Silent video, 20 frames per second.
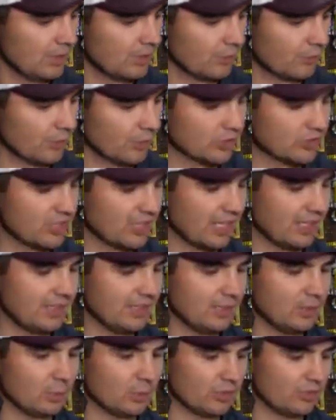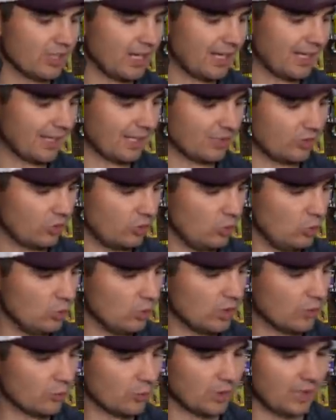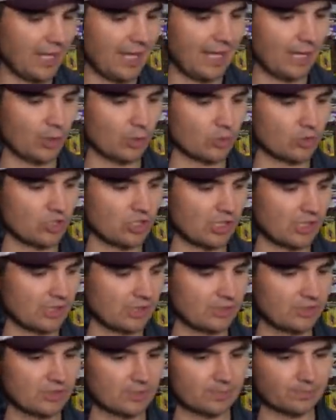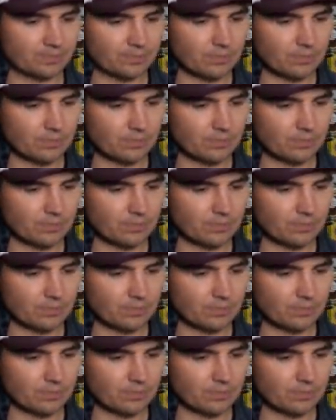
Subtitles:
The first thing I did was tie on two different hair jigs.